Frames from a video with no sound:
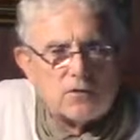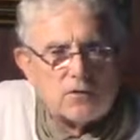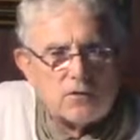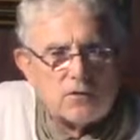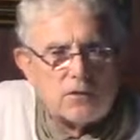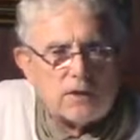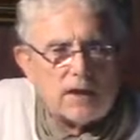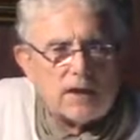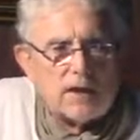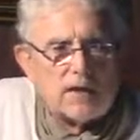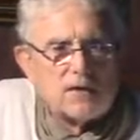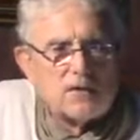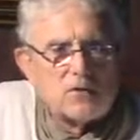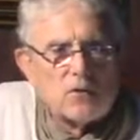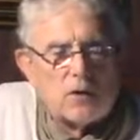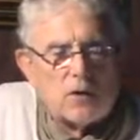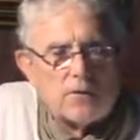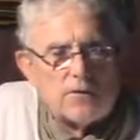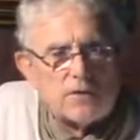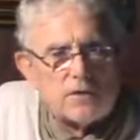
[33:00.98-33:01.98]
2 days,
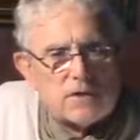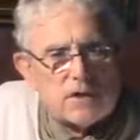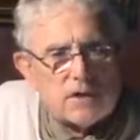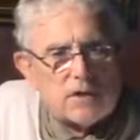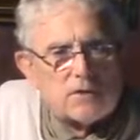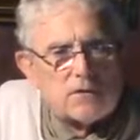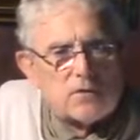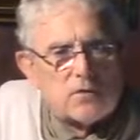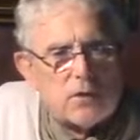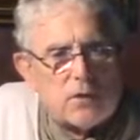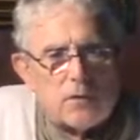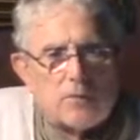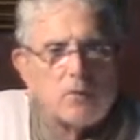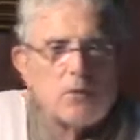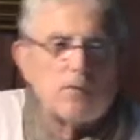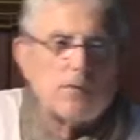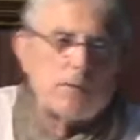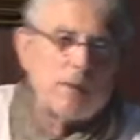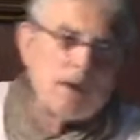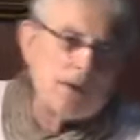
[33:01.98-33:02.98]
all of a sudden, Swami
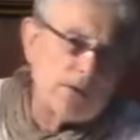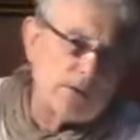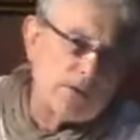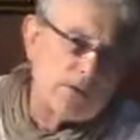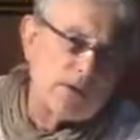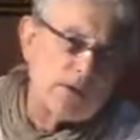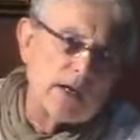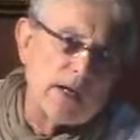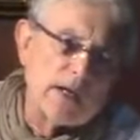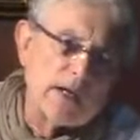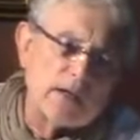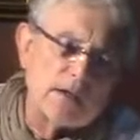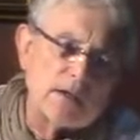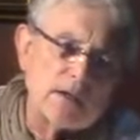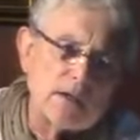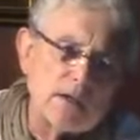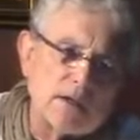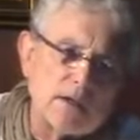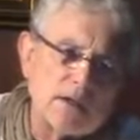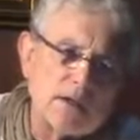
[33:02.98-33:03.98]
Manu and
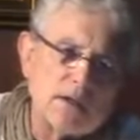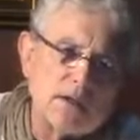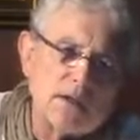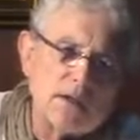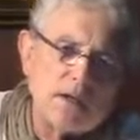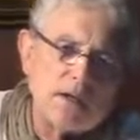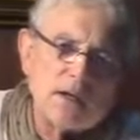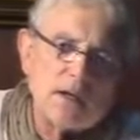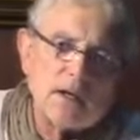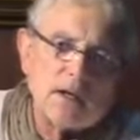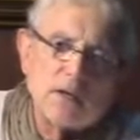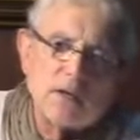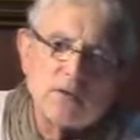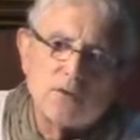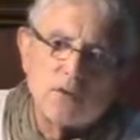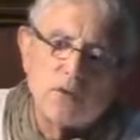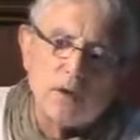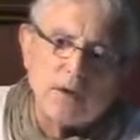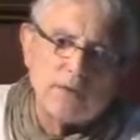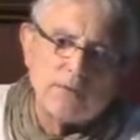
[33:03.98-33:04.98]
his
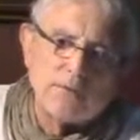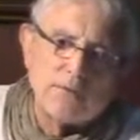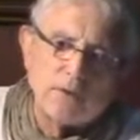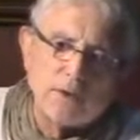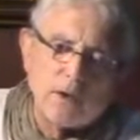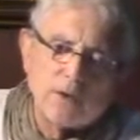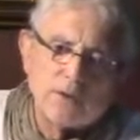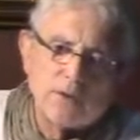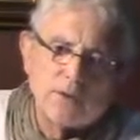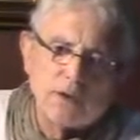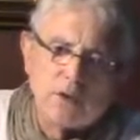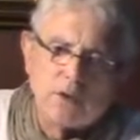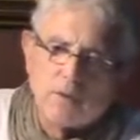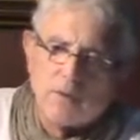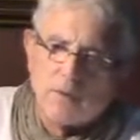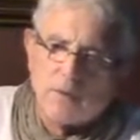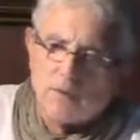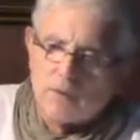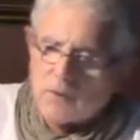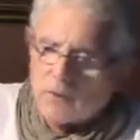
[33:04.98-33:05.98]
wife, I wish I could
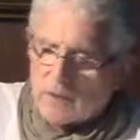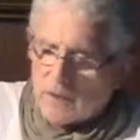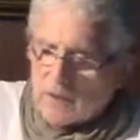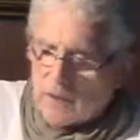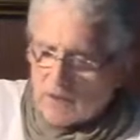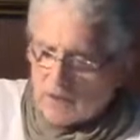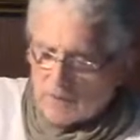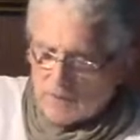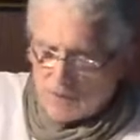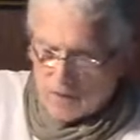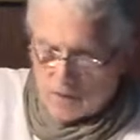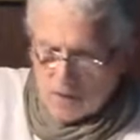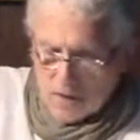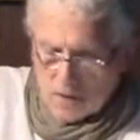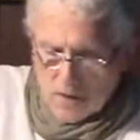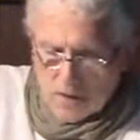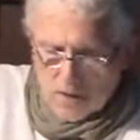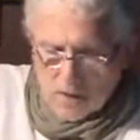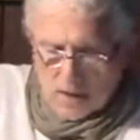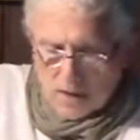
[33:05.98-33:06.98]
remember her name.
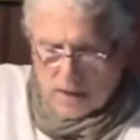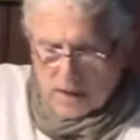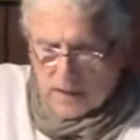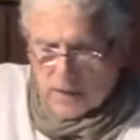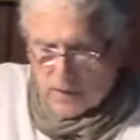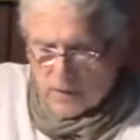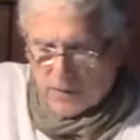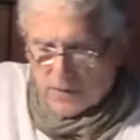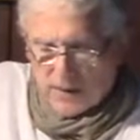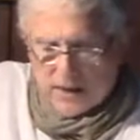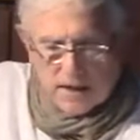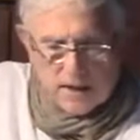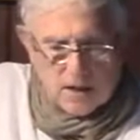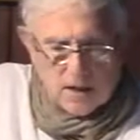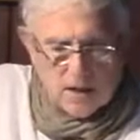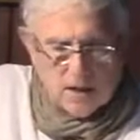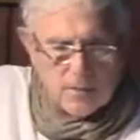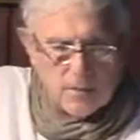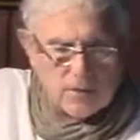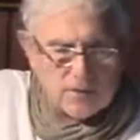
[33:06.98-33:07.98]
Anyway, they
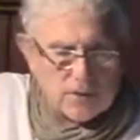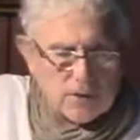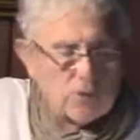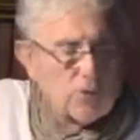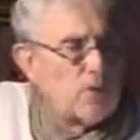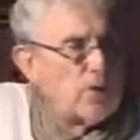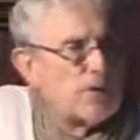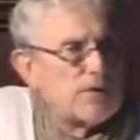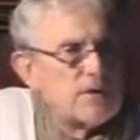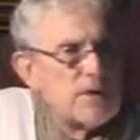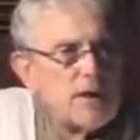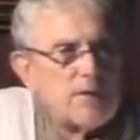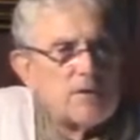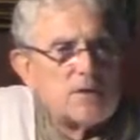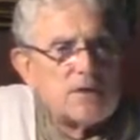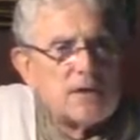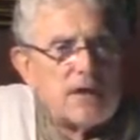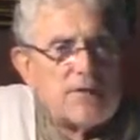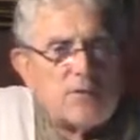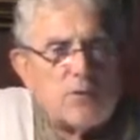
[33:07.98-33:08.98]
come, the daughter's name is
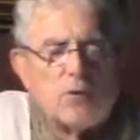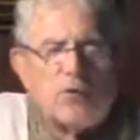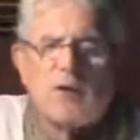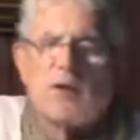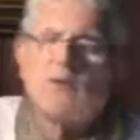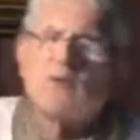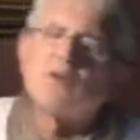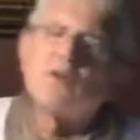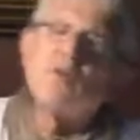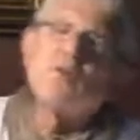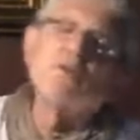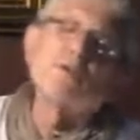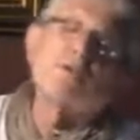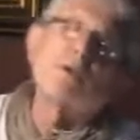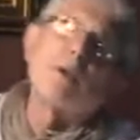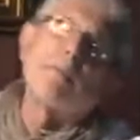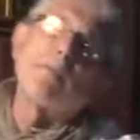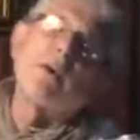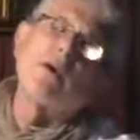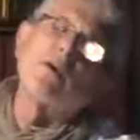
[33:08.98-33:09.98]
Devahuti, and she's
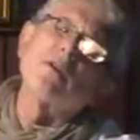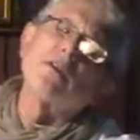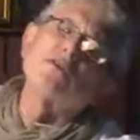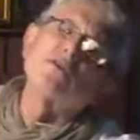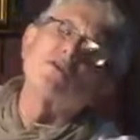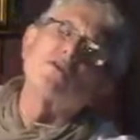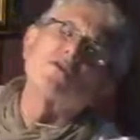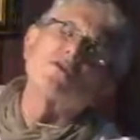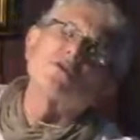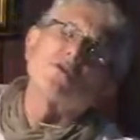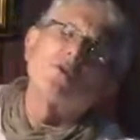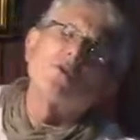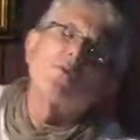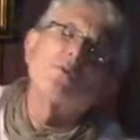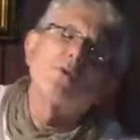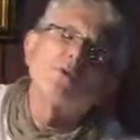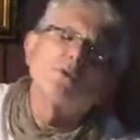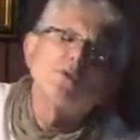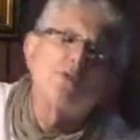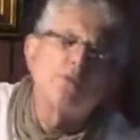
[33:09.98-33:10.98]
so
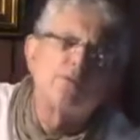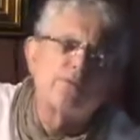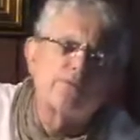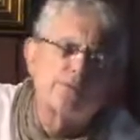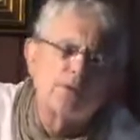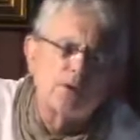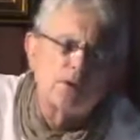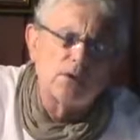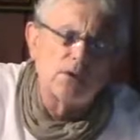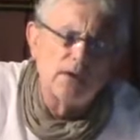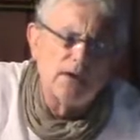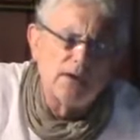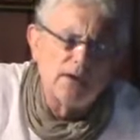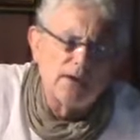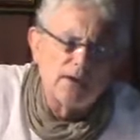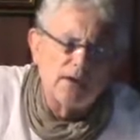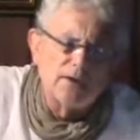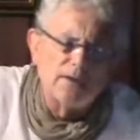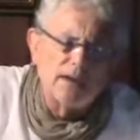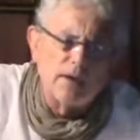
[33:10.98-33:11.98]
beautiful
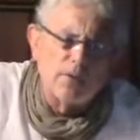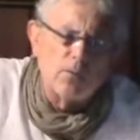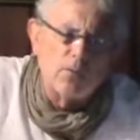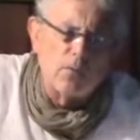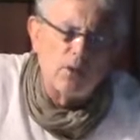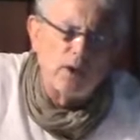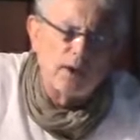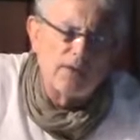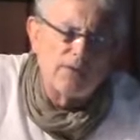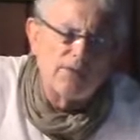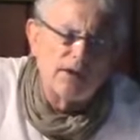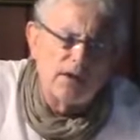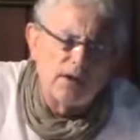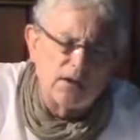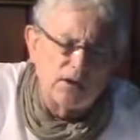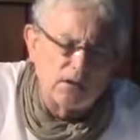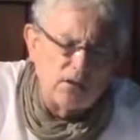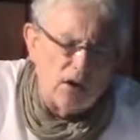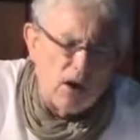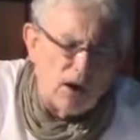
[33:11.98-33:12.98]
that one of the
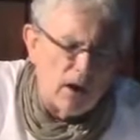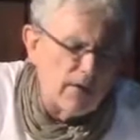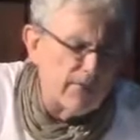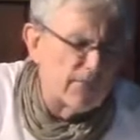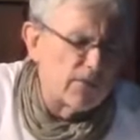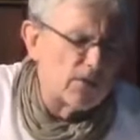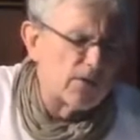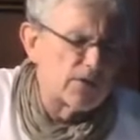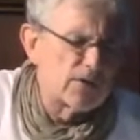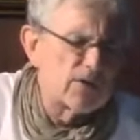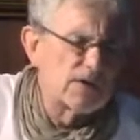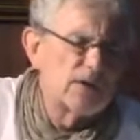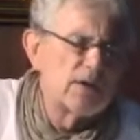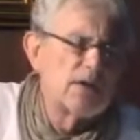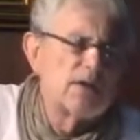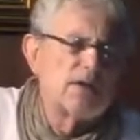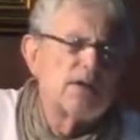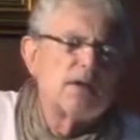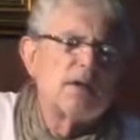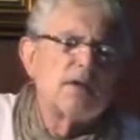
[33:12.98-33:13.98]
Gandharvas,
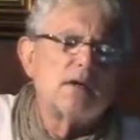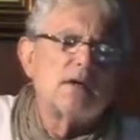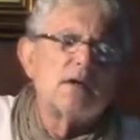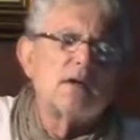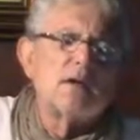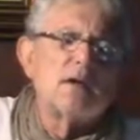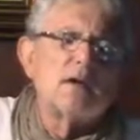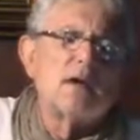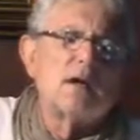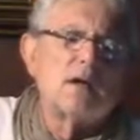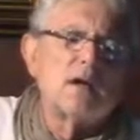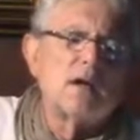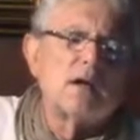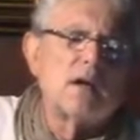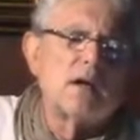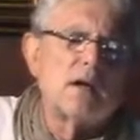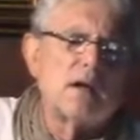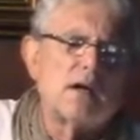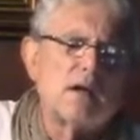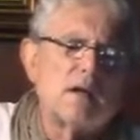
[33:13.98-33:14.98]

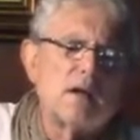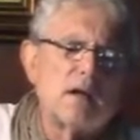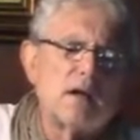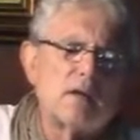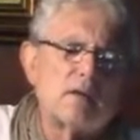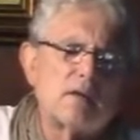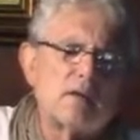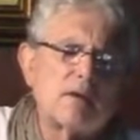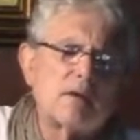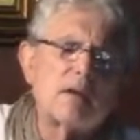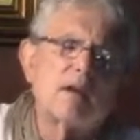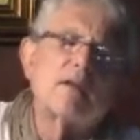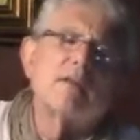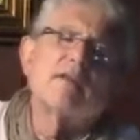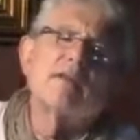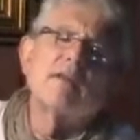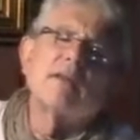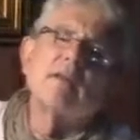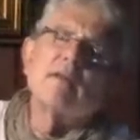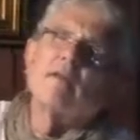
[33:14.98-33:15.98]
I
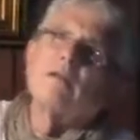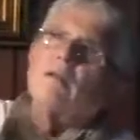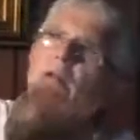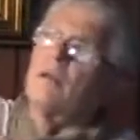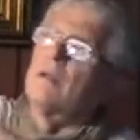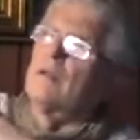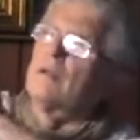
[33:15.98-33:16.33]
think